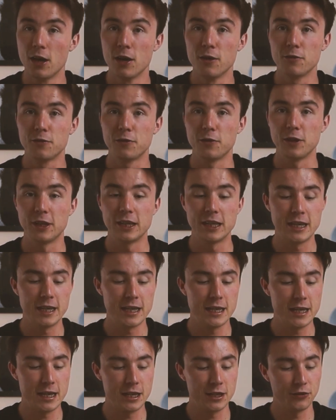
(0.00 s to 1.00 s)
For
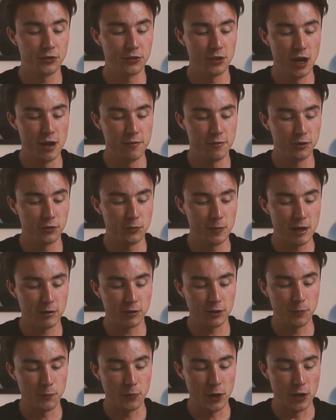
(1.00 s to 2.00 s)
the surface
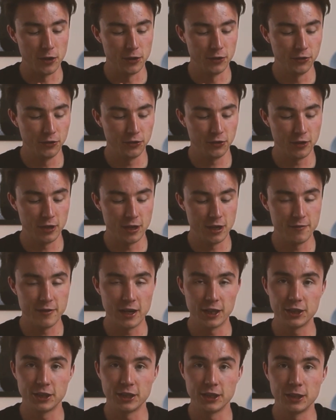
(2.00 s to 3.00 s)
mount components, I've
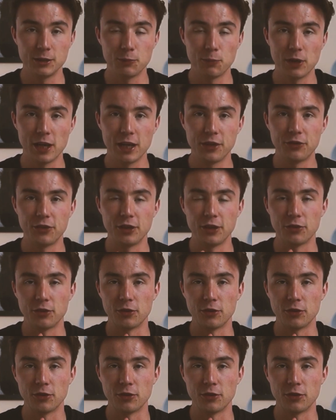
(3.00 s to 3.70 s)
actually placed these